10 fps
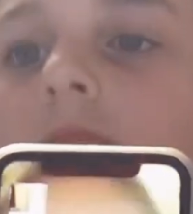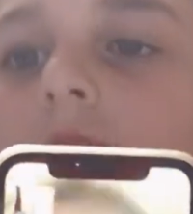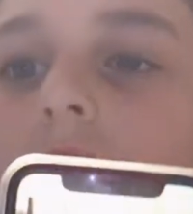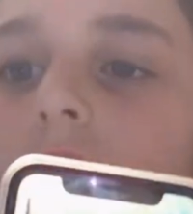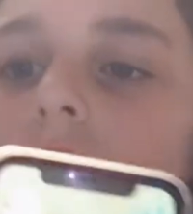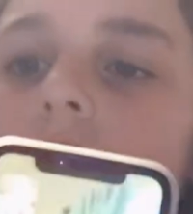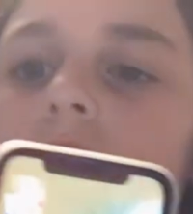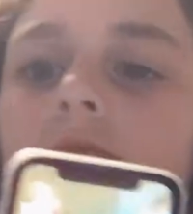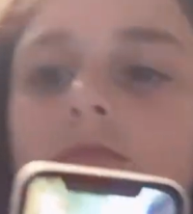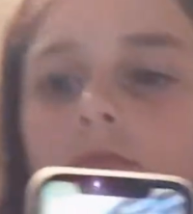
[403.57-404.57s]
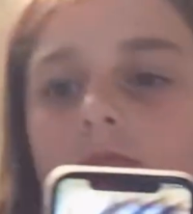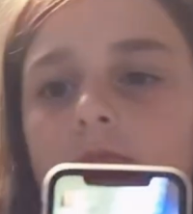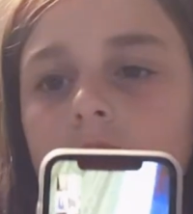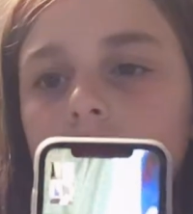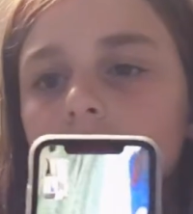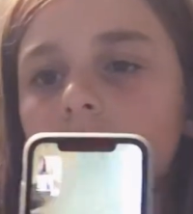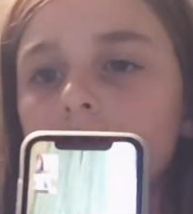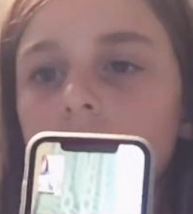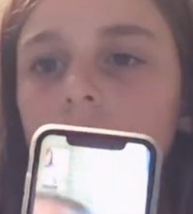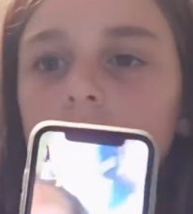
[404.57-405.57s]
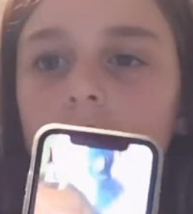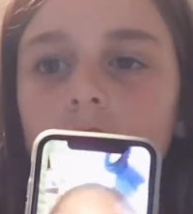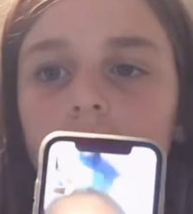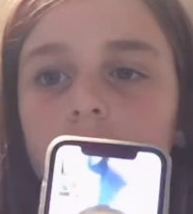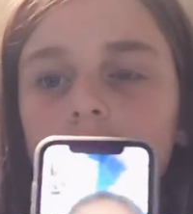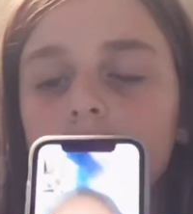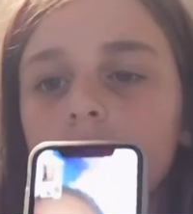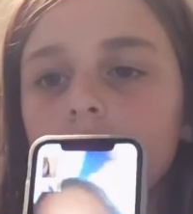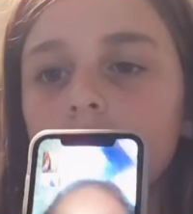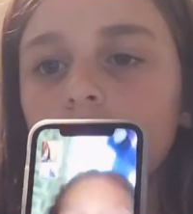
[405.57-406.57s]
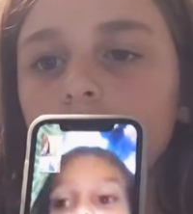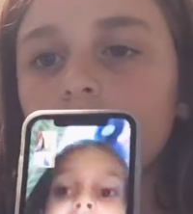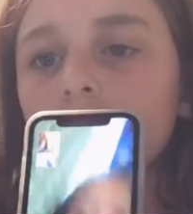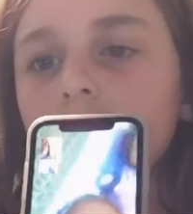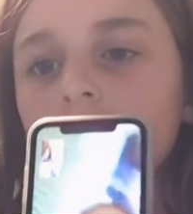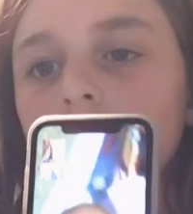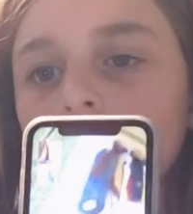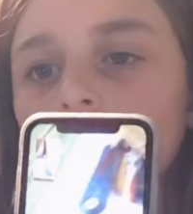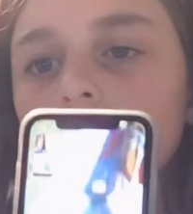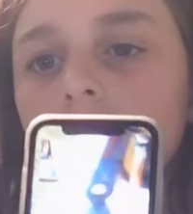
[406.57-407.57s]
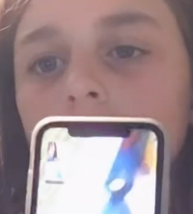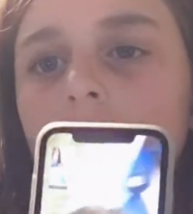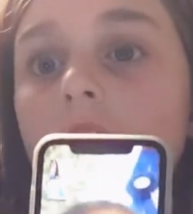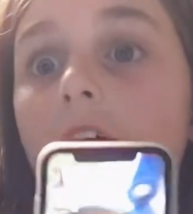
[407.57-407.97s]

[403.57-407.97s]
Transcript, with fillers: because we didn't have the funds to lease him. But yeah, so um,